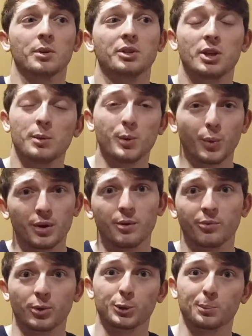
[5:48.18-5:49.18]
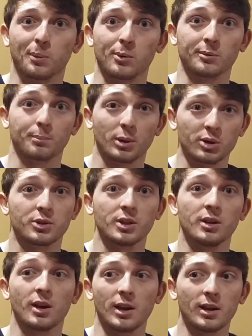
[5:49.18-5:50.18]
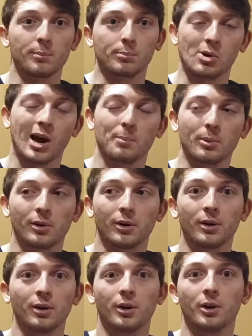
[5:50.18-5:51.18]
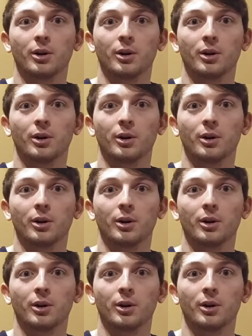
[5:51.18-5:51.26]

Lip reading: It's going to be written in first person, and proper